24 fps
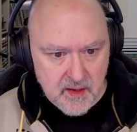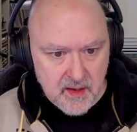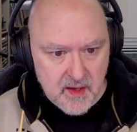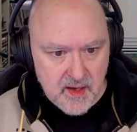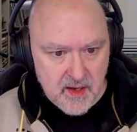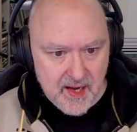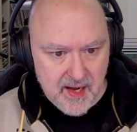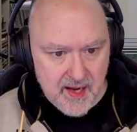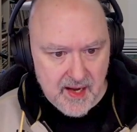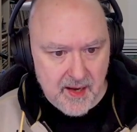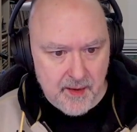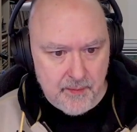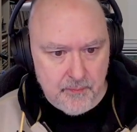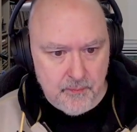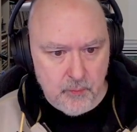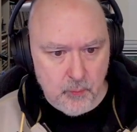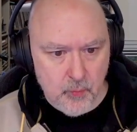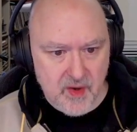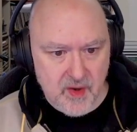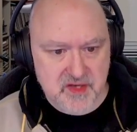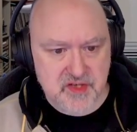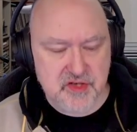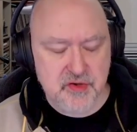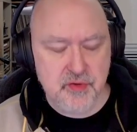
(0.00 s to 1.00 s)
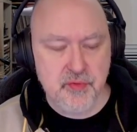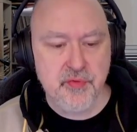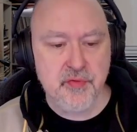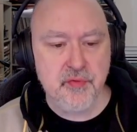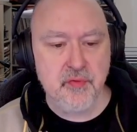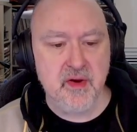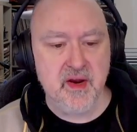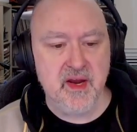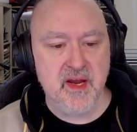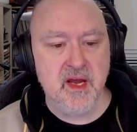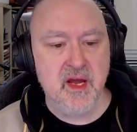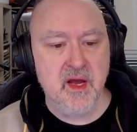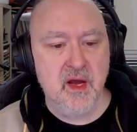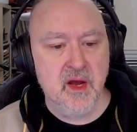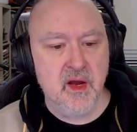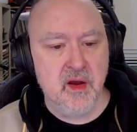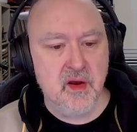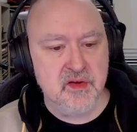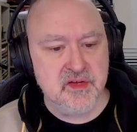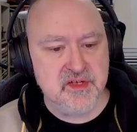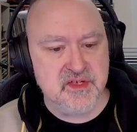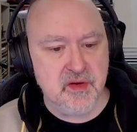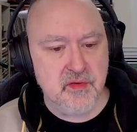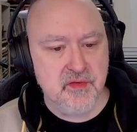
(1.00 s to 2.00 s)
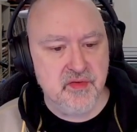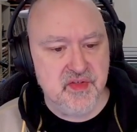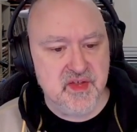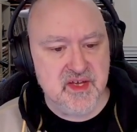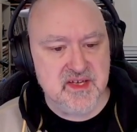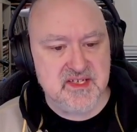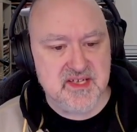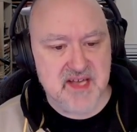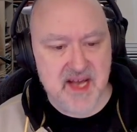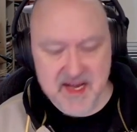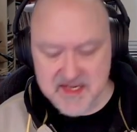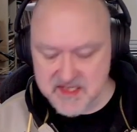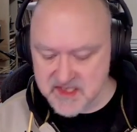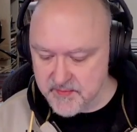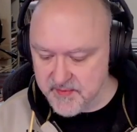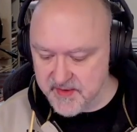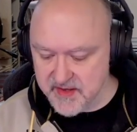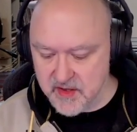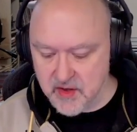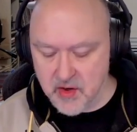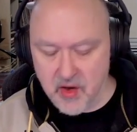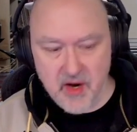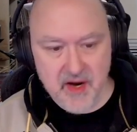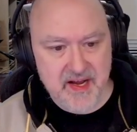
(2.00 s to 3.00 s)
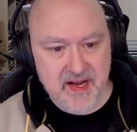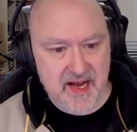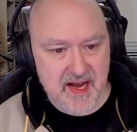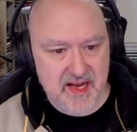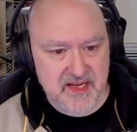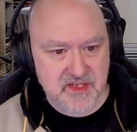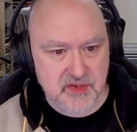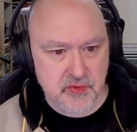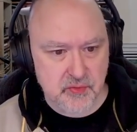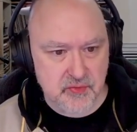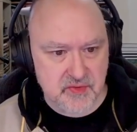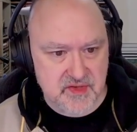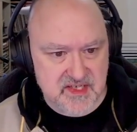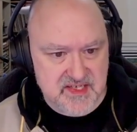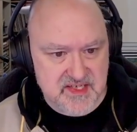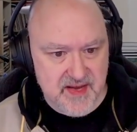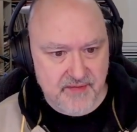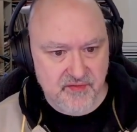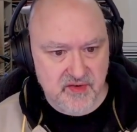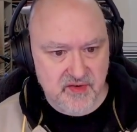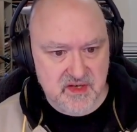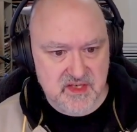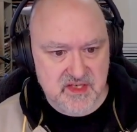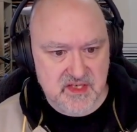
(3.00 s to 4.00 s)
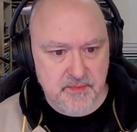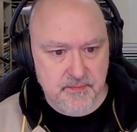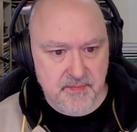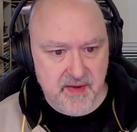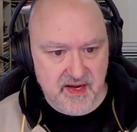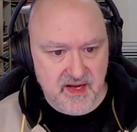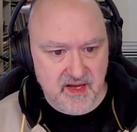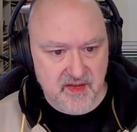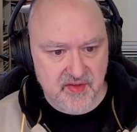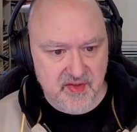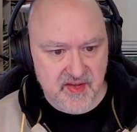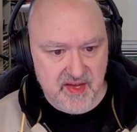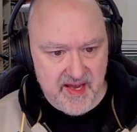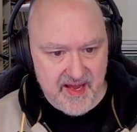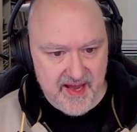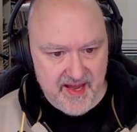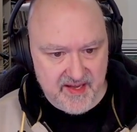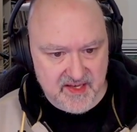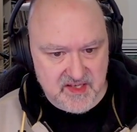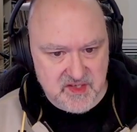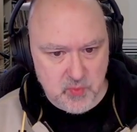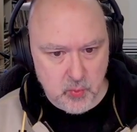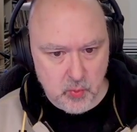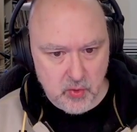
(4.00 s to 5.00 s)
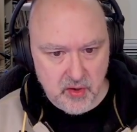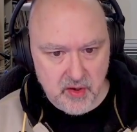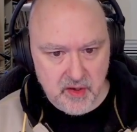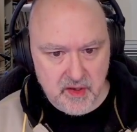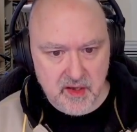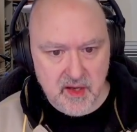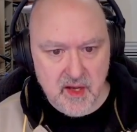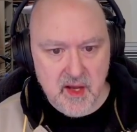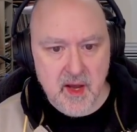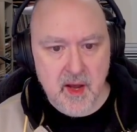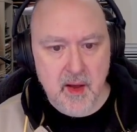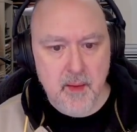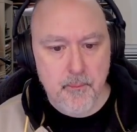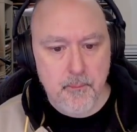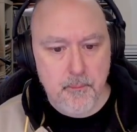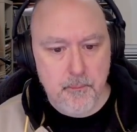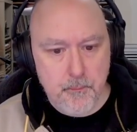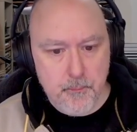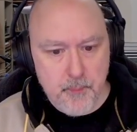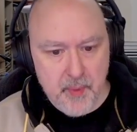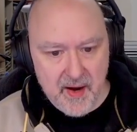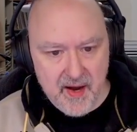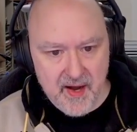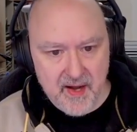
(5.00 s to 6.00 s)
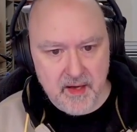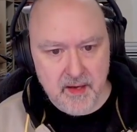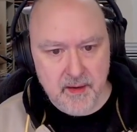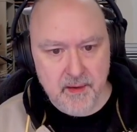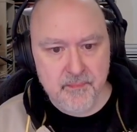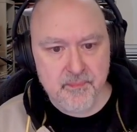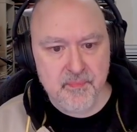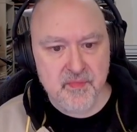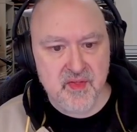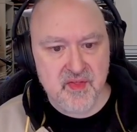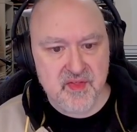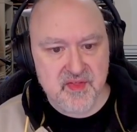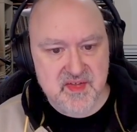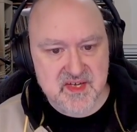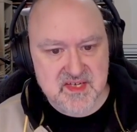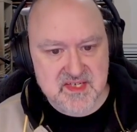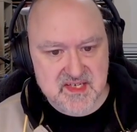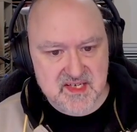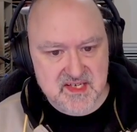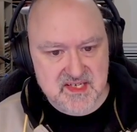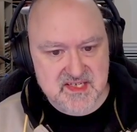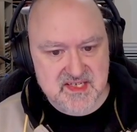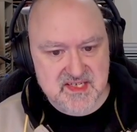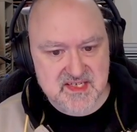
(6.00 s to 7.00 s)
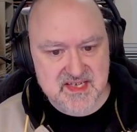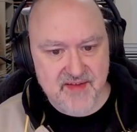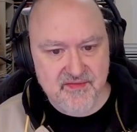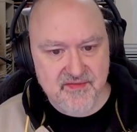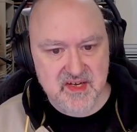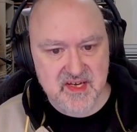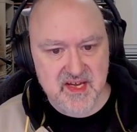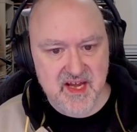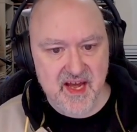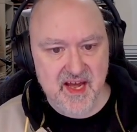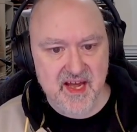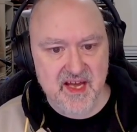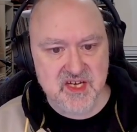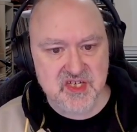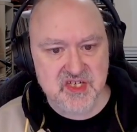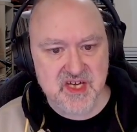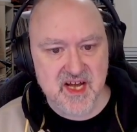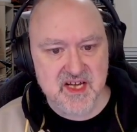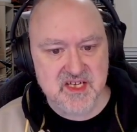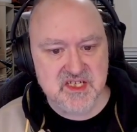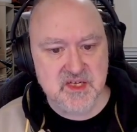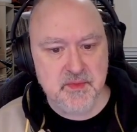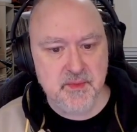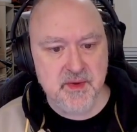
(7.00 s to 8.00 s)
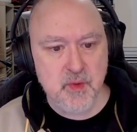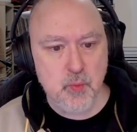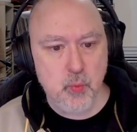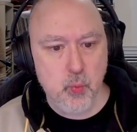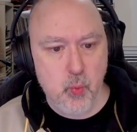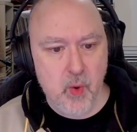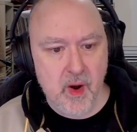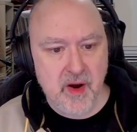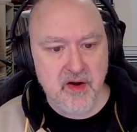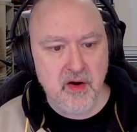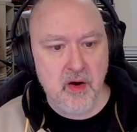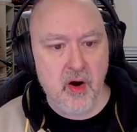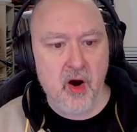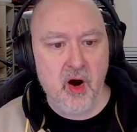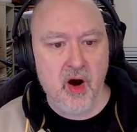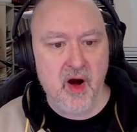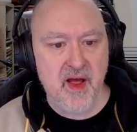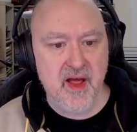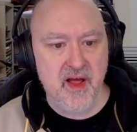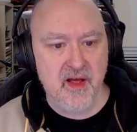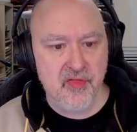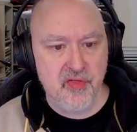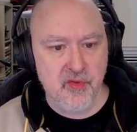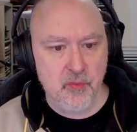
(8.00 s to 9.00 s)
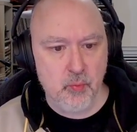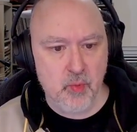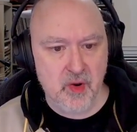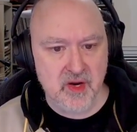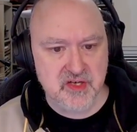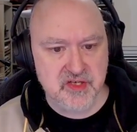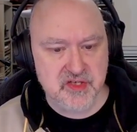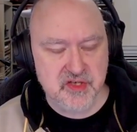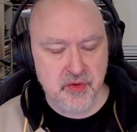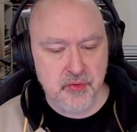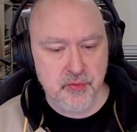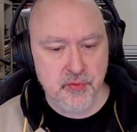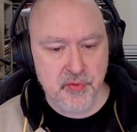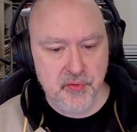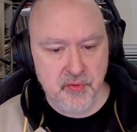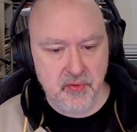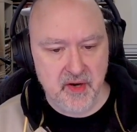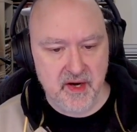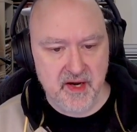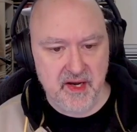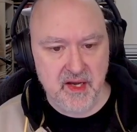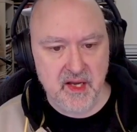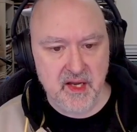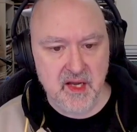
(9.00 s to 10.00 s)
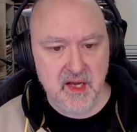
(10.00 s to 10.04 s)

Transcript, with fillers: Um, one, two, three. So this has to be nine, eight, or seven to make the X work. But this seven cage has to be one higher than one, two, three